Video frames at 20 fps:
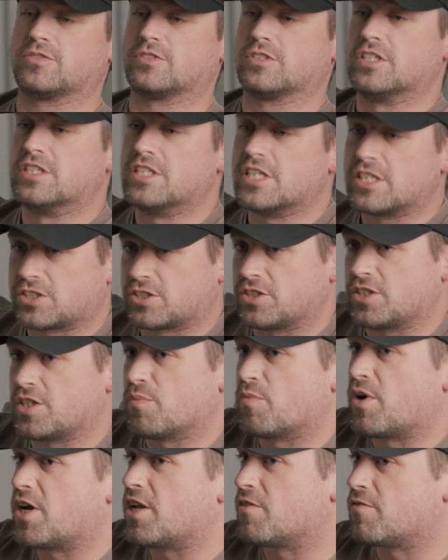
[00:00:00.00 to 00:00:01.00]
initially
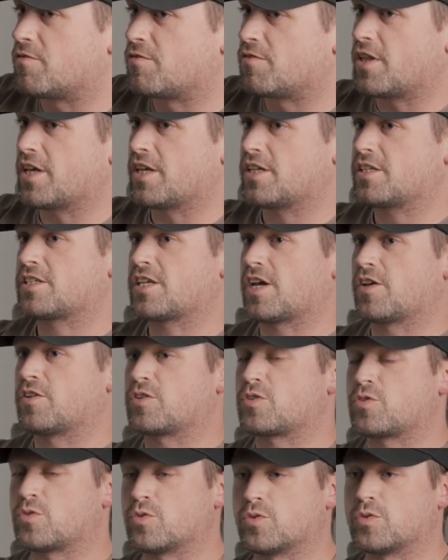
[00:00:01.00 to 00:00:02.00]
it might have
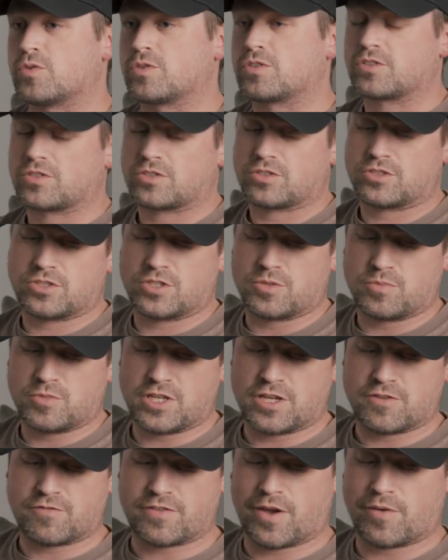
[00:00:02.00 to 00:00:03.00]
sounded cool to
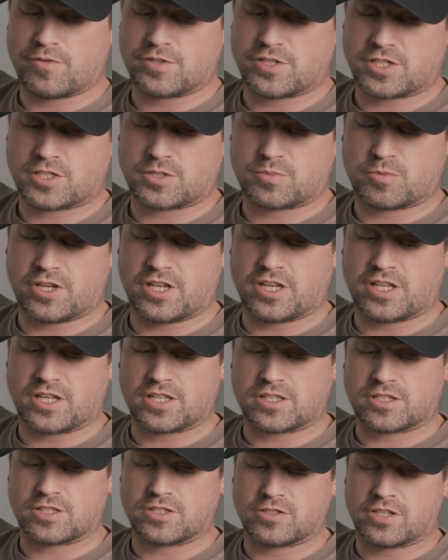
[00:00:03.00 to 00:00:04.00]
me if I was explaining
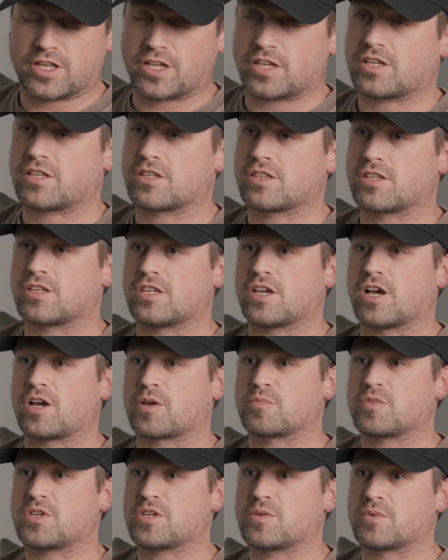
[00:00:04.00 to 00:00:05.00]
it to the
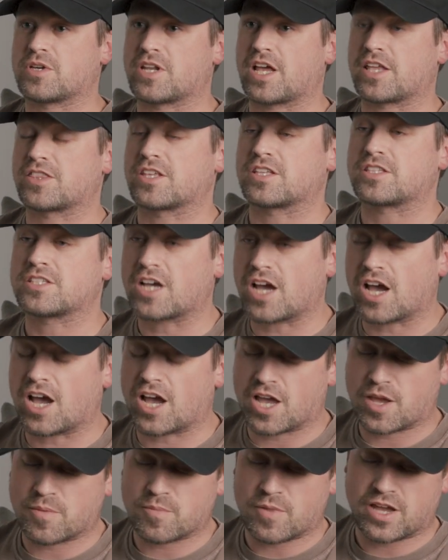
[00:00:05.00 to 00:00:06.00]
young me, but at the
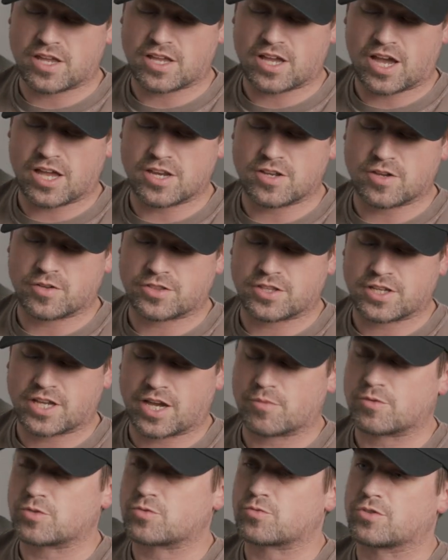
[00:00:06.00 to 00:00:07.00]
time I don't think
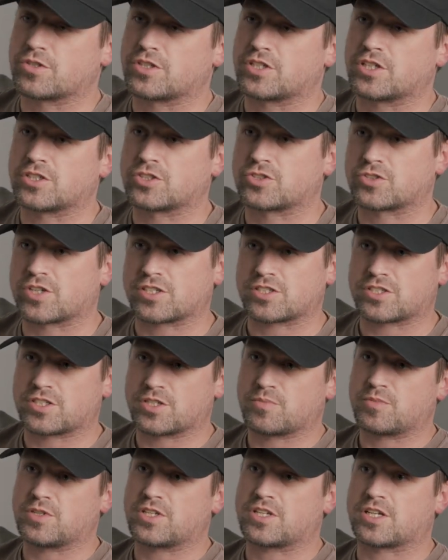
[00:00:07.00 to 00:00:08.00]
I was really
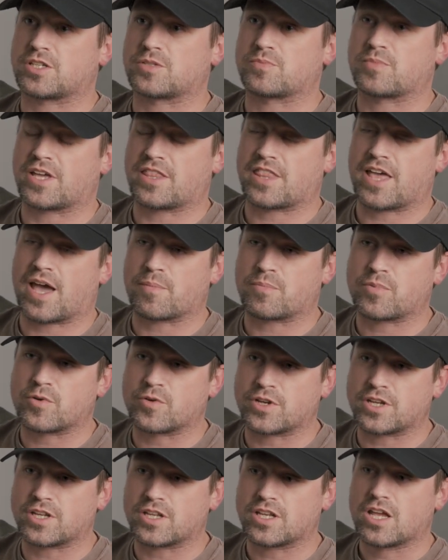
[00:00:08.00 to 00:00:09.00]
interested, because by that
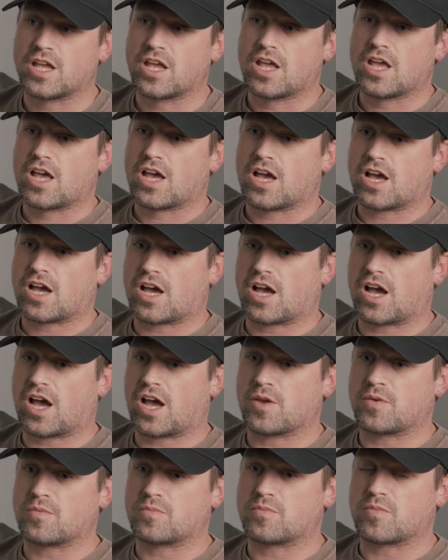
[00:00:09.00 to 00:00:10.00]
point
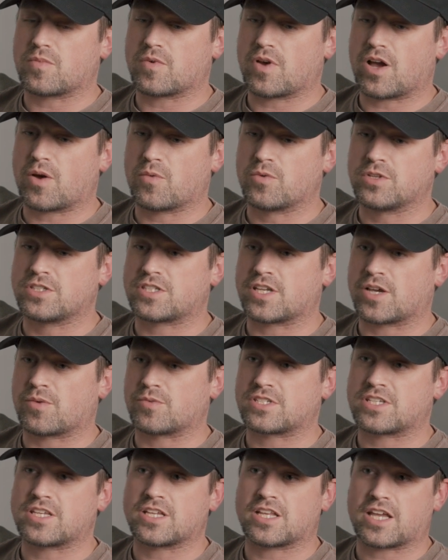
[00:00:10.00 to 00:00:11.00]
I wouldn't say I
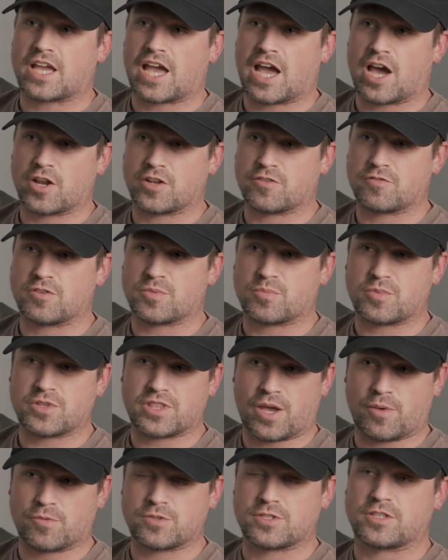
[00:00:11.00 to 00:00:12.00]
was getting out of it, but
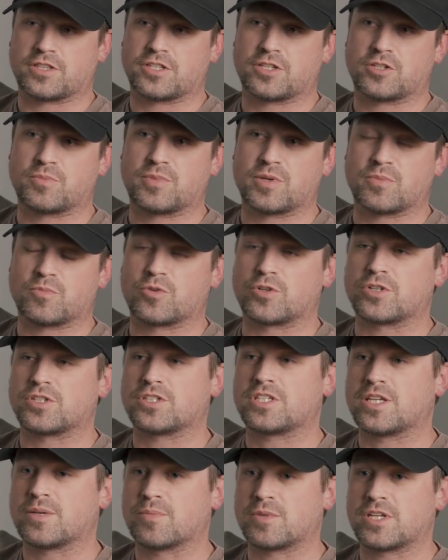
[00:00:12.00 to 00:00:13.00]
that was a little bit more
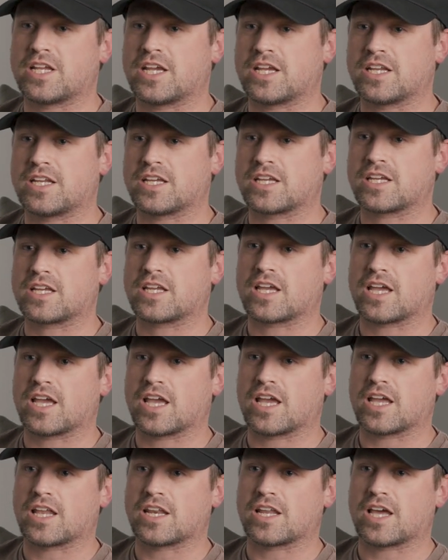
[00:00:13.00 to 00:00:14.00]
intimidating,
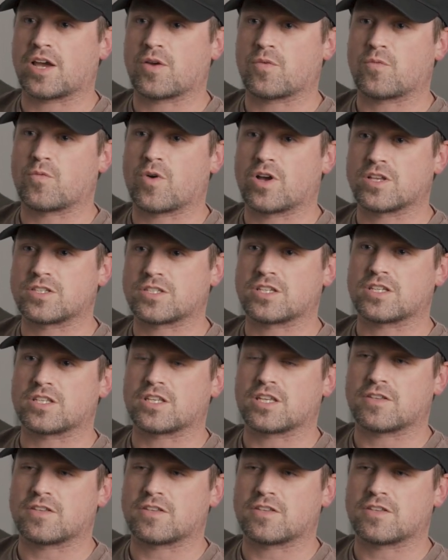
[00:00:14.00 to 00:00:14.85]
and I wasn't